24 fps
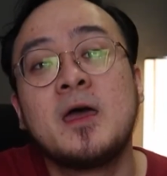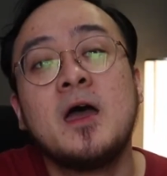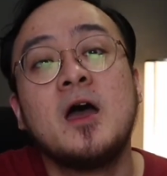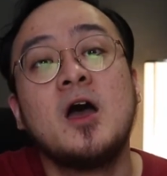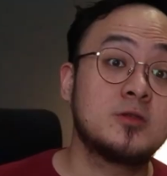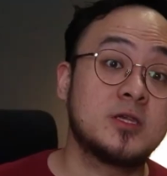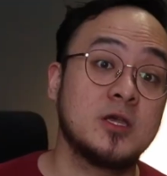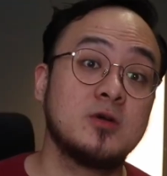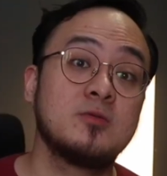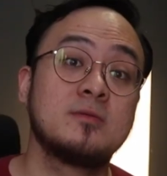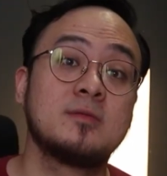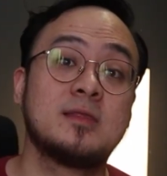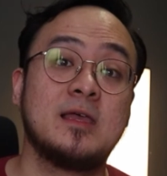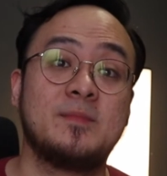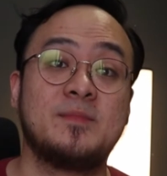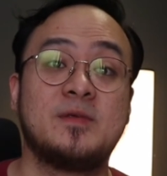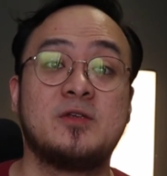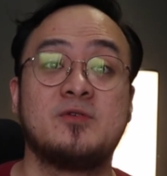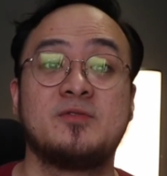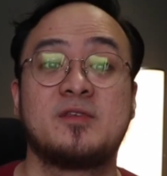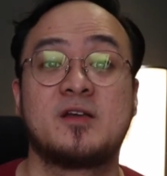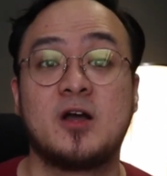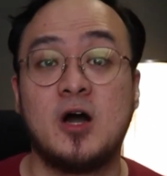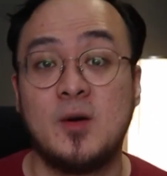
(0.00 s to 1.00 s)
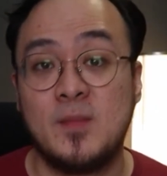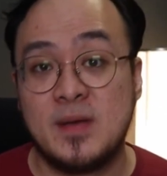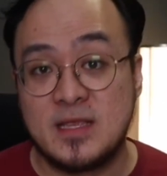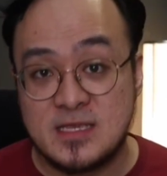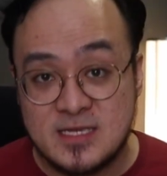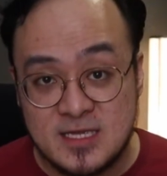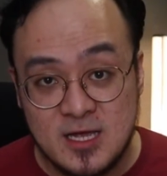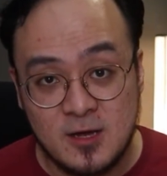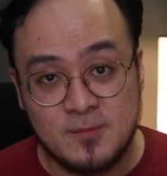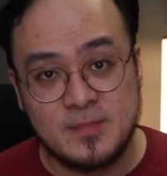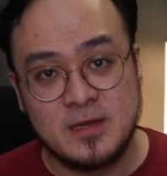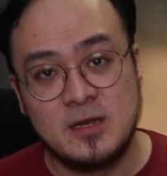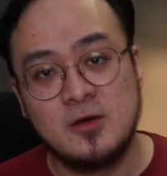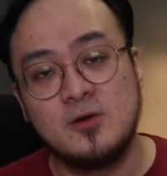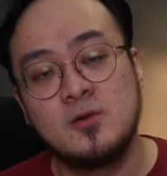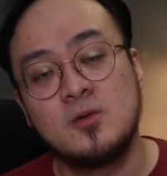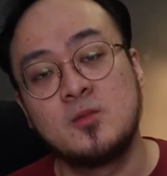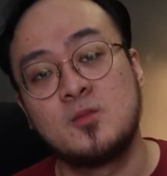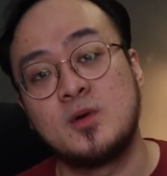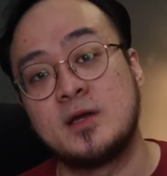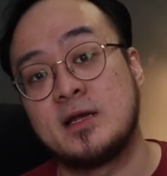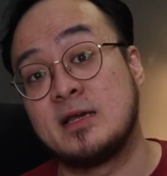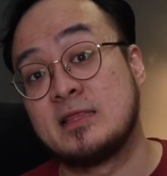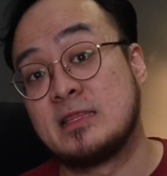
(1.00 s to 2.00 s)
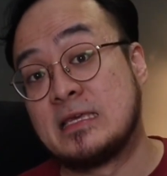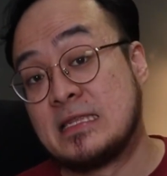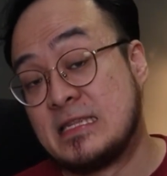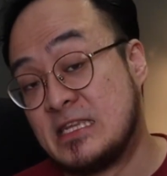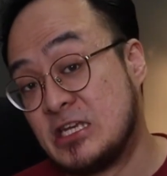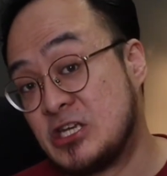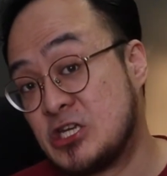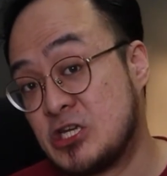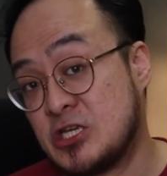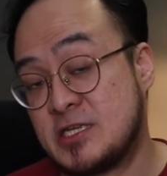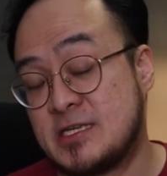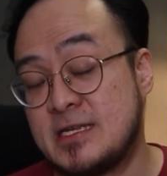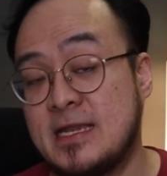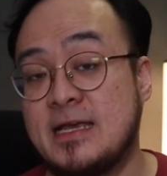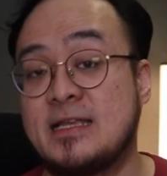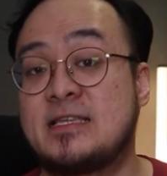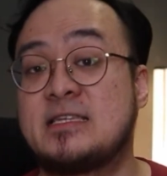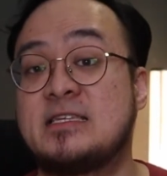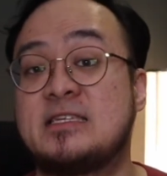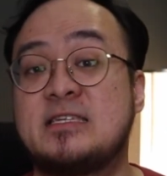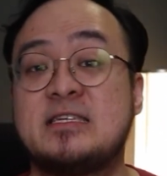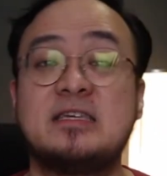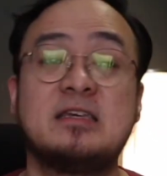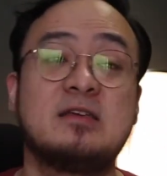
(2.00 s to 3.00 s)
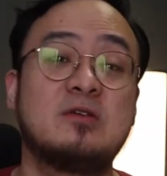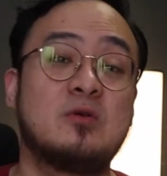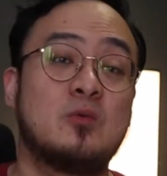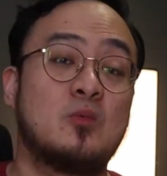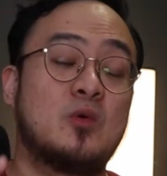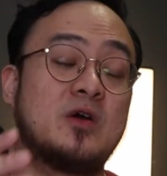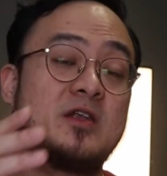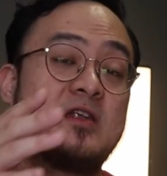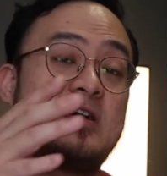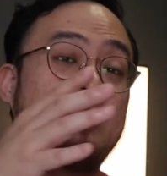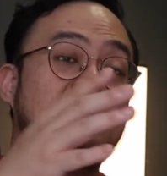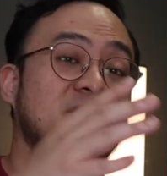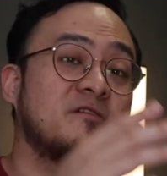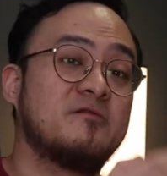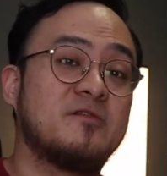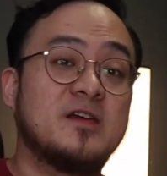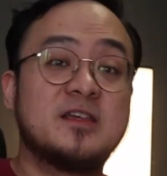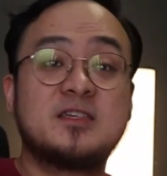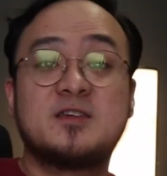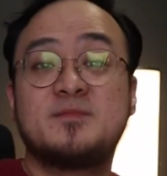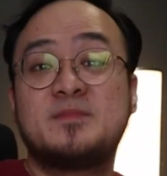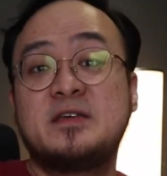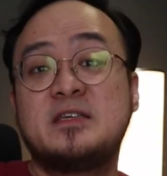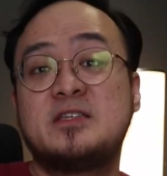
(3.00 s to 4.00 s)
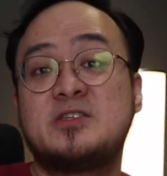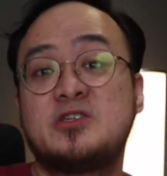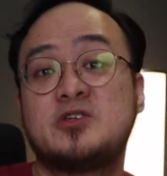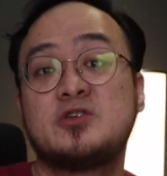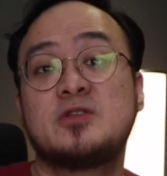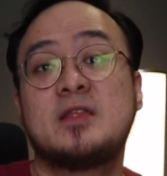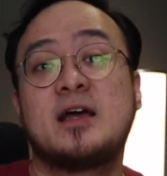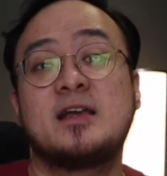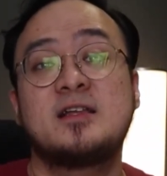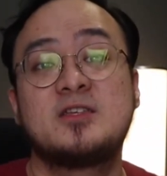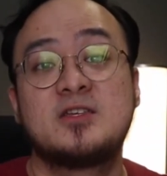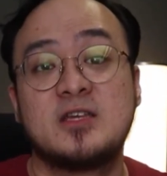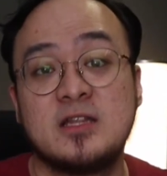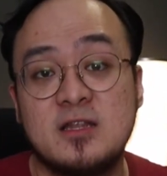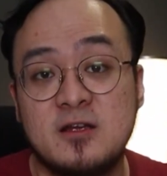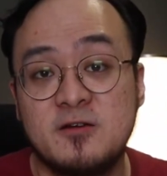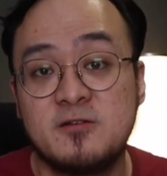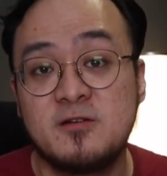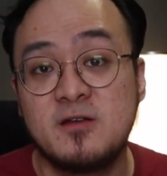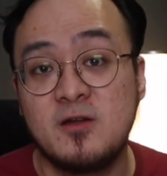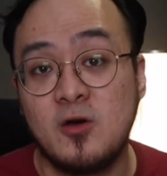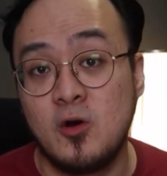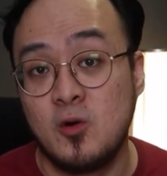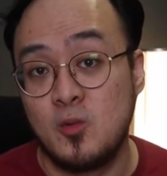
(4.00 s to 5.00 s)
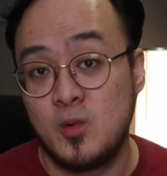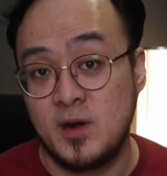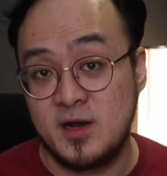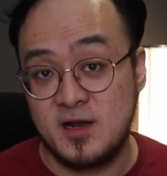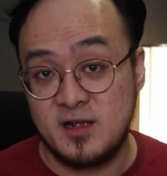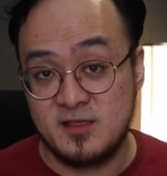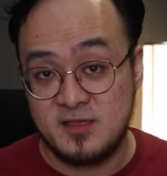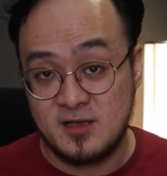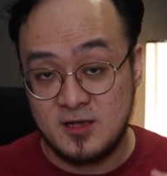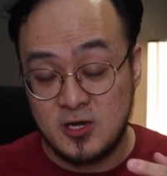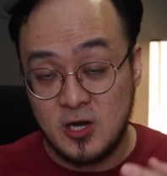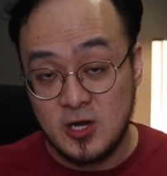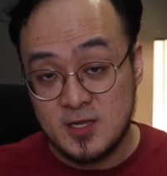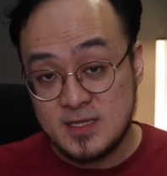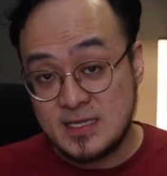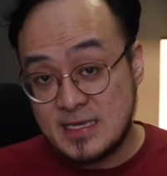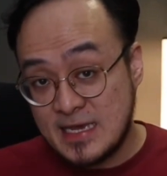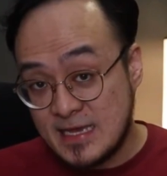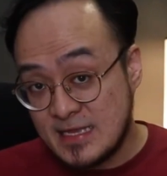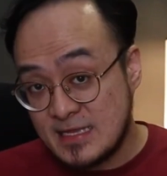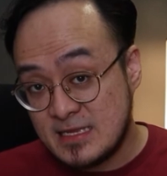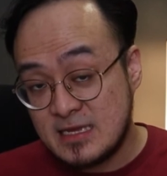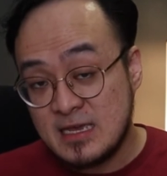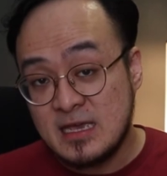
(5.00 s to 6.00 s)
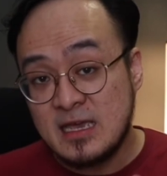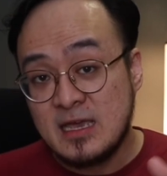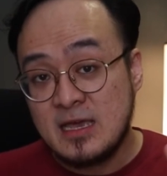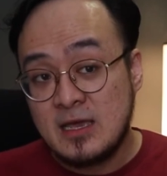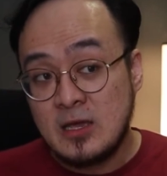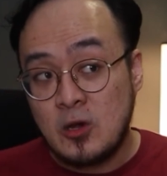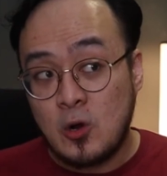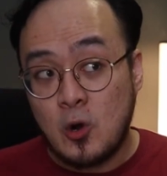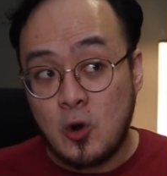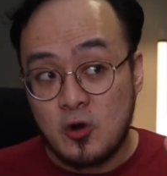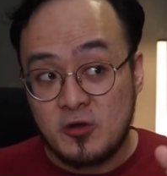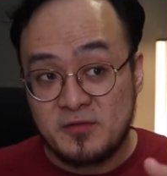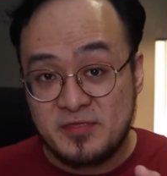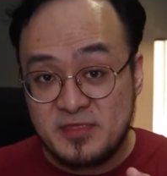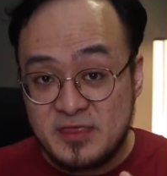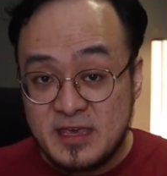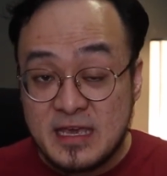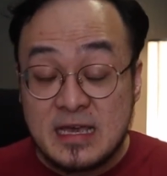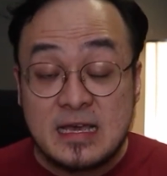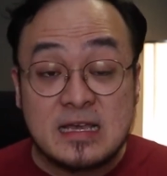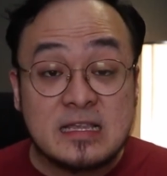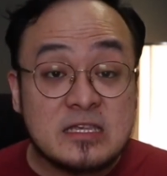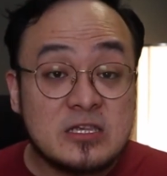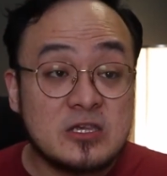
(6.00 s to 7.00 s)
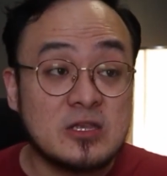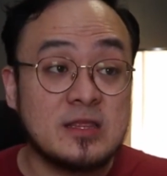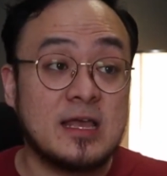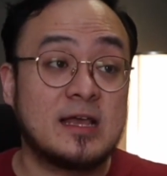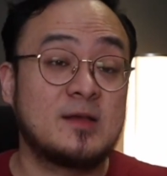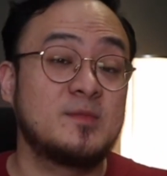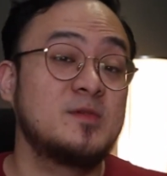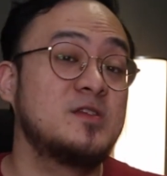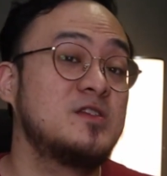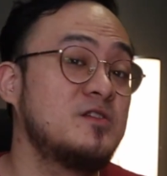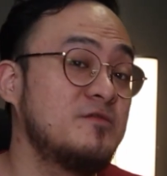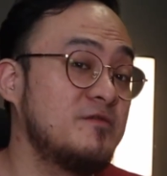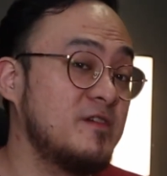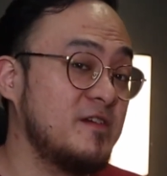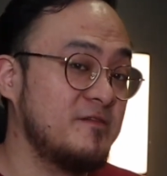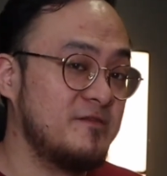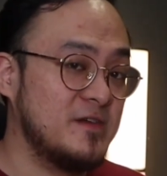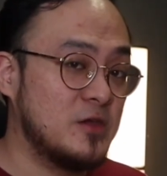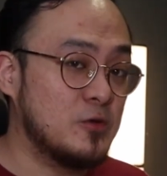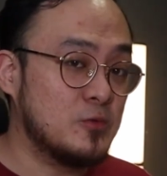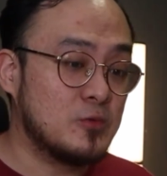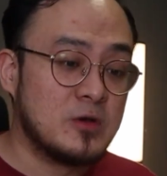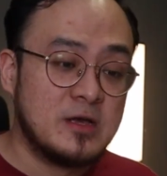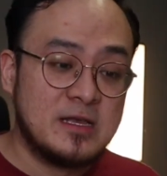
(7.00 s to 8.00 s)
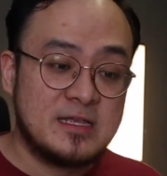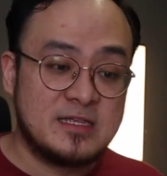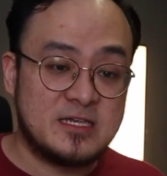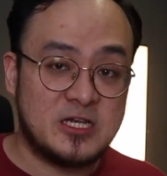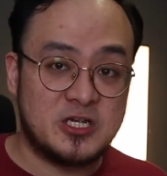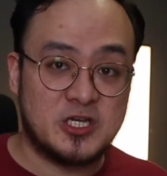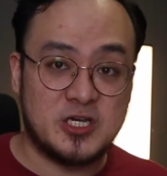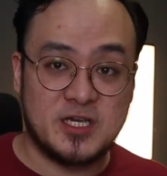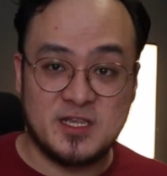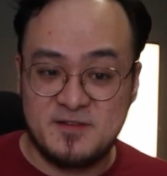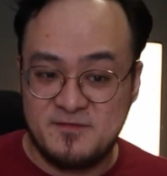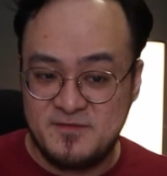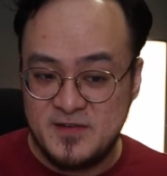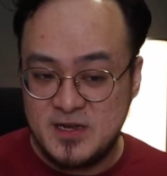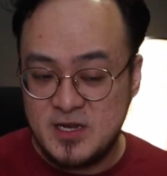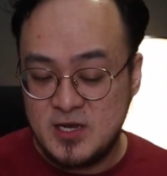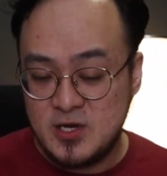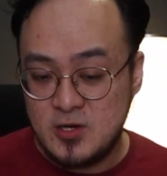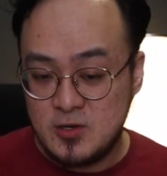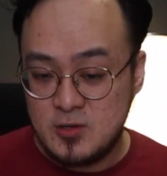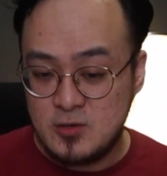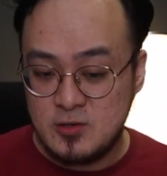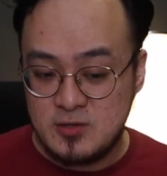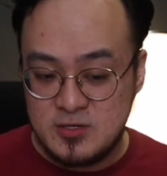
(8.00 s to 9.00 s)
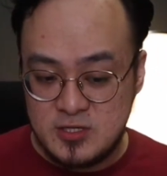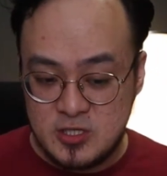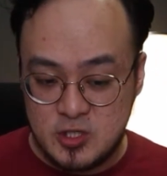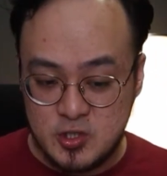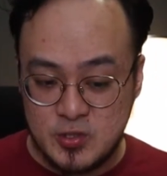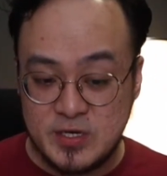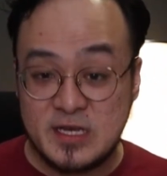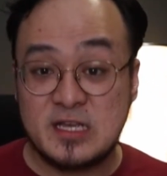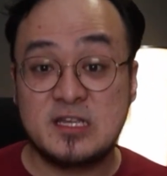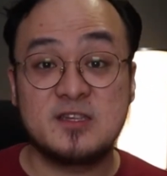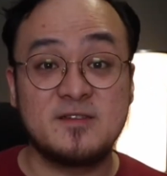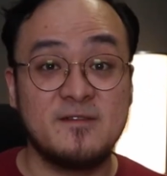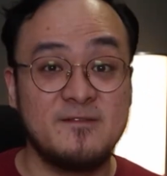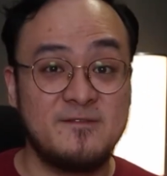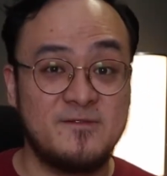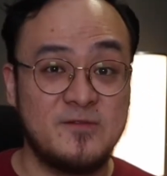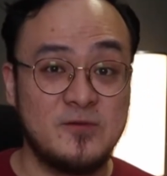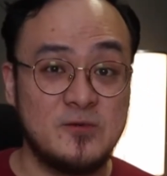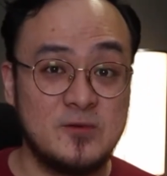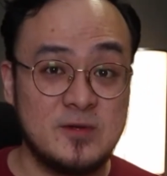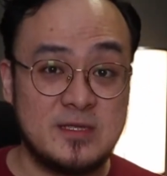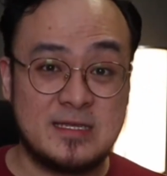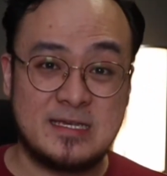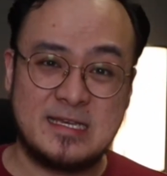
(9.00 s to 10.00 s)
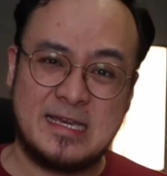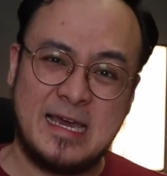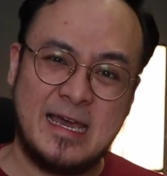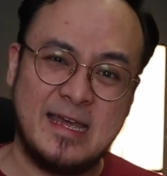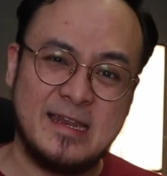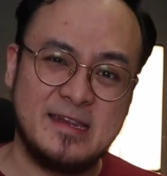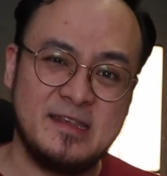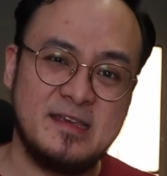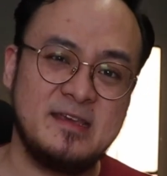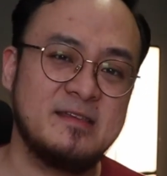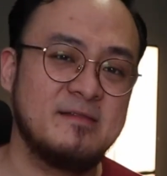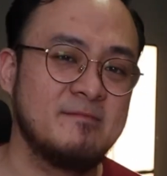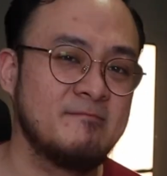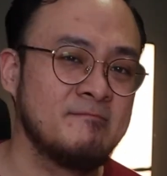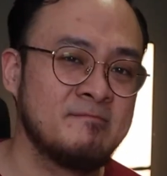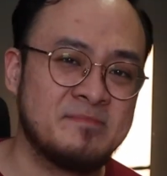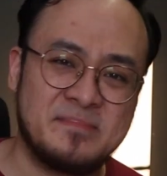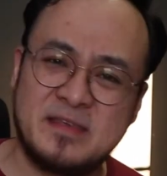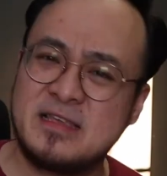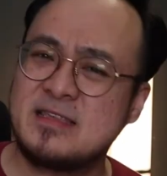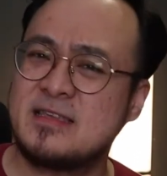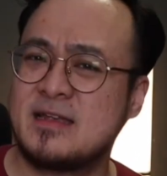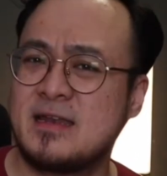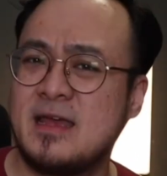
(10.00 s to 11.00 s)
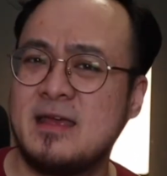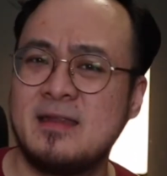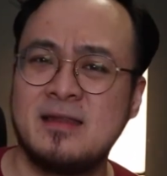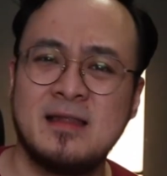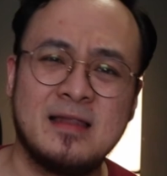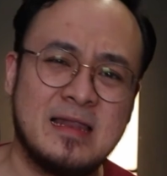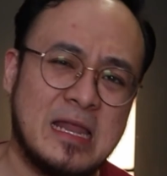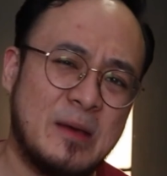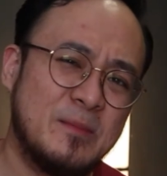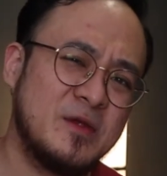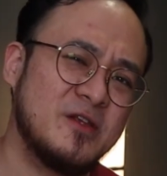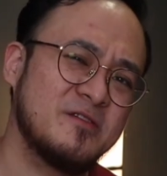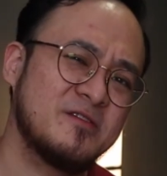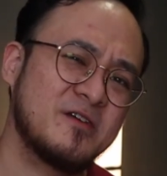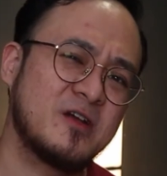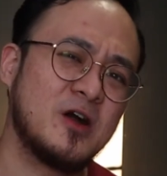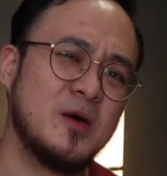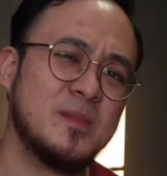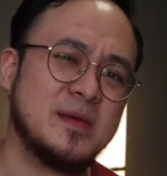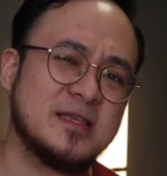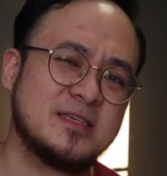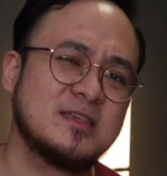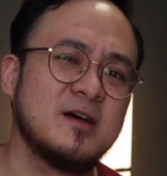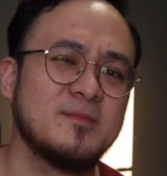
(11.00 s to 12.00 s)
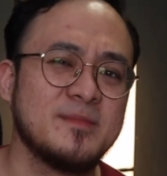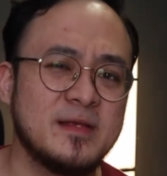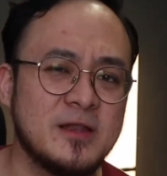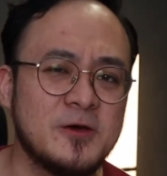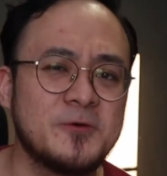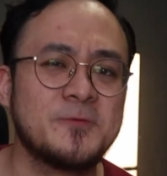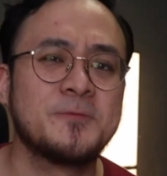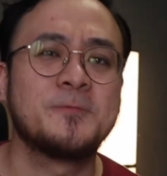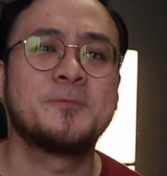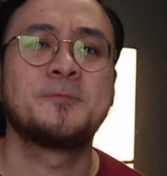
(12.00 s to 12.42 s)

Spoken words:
Also, let me know in the comments down below what other dishes you'd like to see, what other recipes you'd like to learn, or what other content or things you'd like me to review, such as videos, drinks, foods, candy, things like that. Let me know in the comments down below.